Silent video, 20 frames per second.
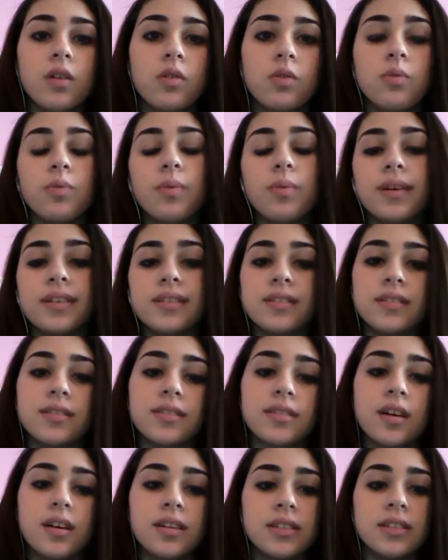who was
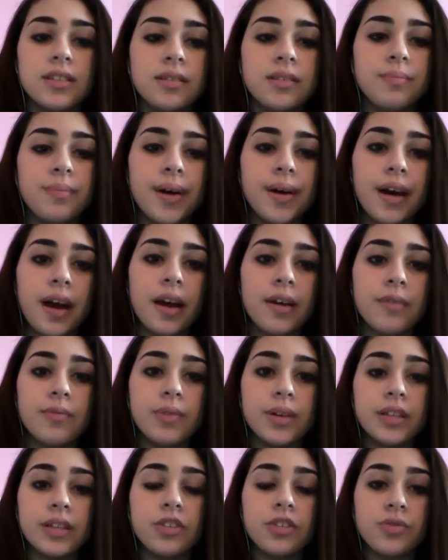his cousin, but I
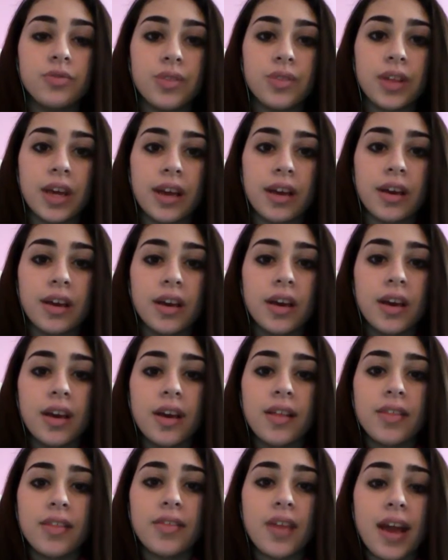really do think
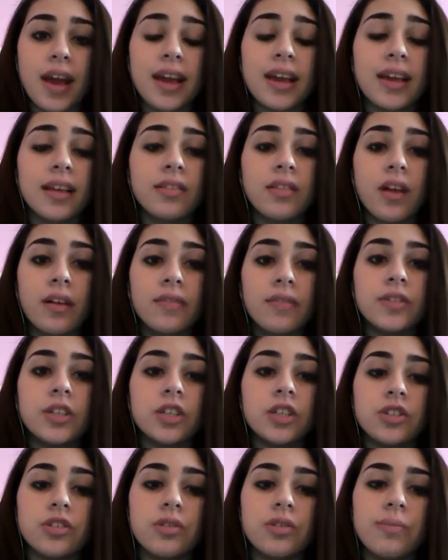that he loved
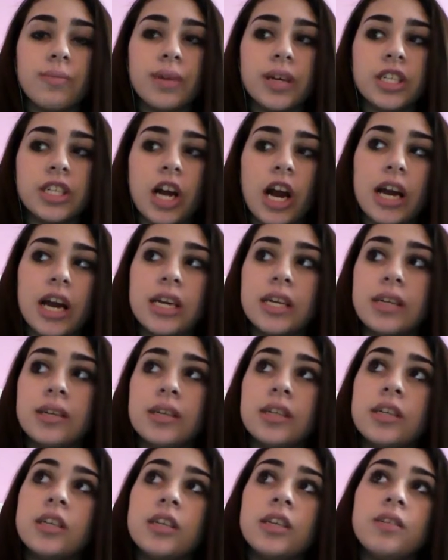her so much. I
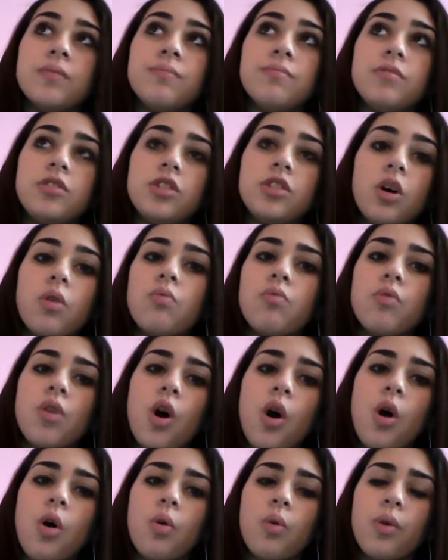don't
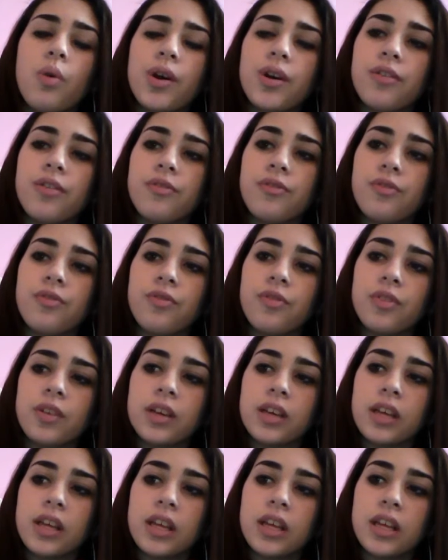know if
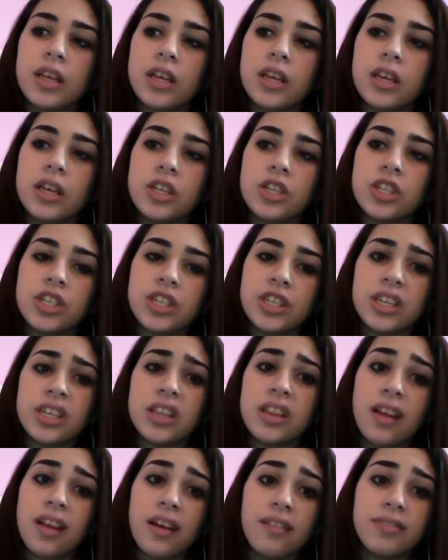
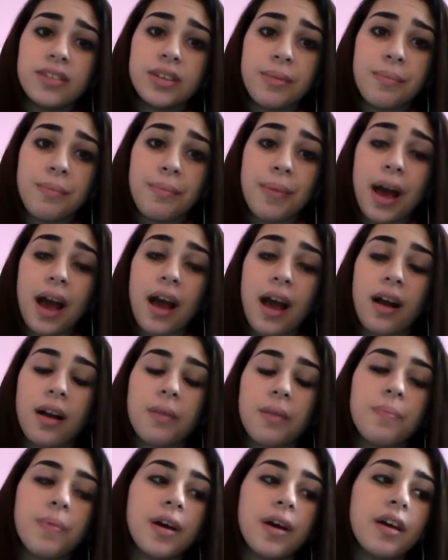she loved him back,
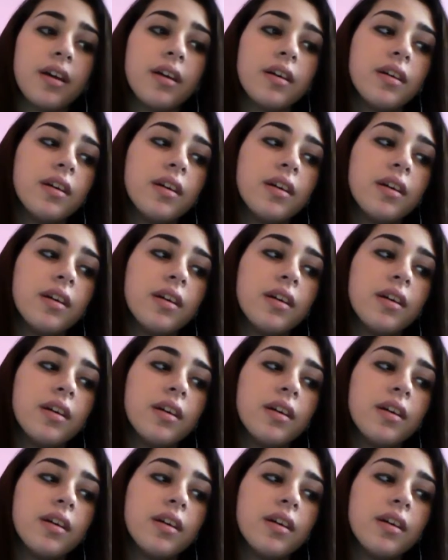but